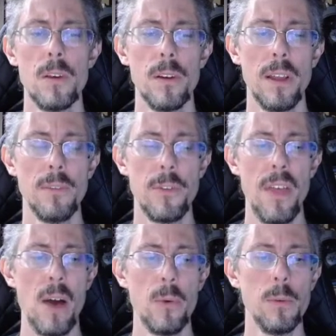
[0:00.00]
And for
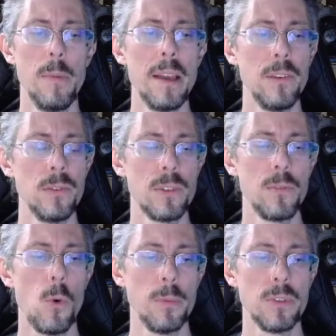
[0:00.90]
that, we will make use of
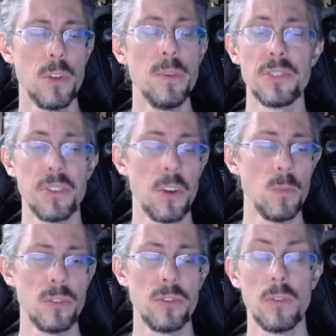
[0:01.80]
Corpus Thomisticum,
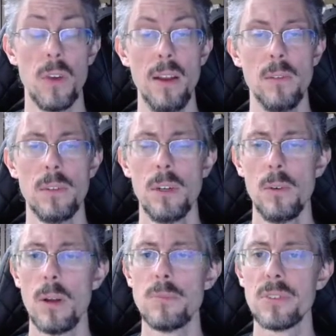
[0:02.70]
which is a great
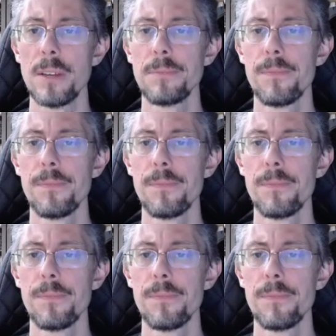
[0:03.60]
website.